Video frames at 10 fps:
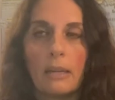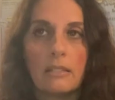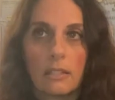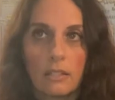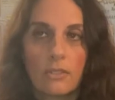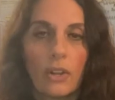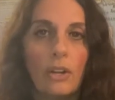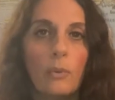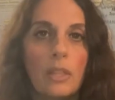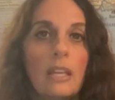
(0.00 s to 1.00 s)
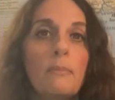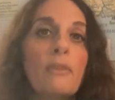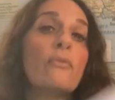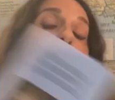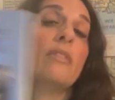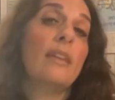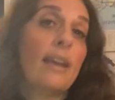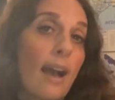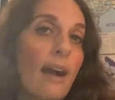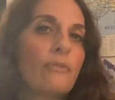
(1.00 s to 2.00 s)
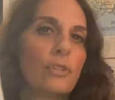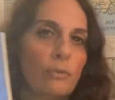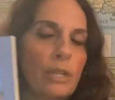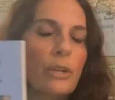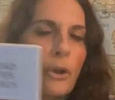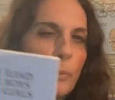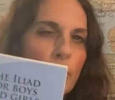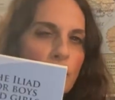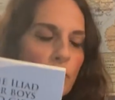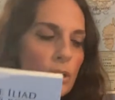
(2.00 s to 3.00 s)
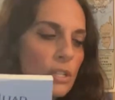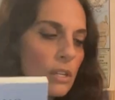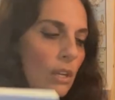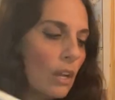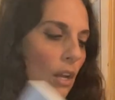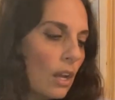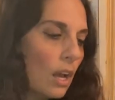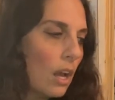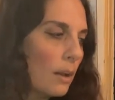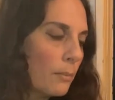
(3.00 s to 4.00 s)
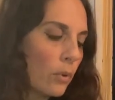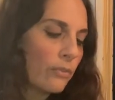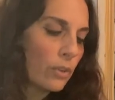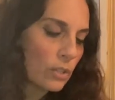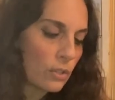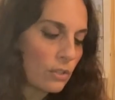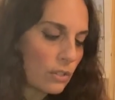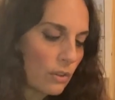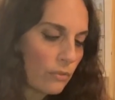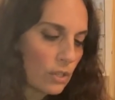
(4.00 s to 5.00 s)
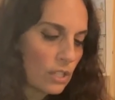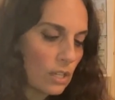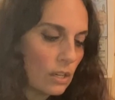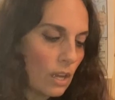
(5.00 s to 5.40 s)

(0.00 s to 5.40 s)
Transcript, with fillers: sixth grader with it before they have to read Homer's version um, or Virgil's version.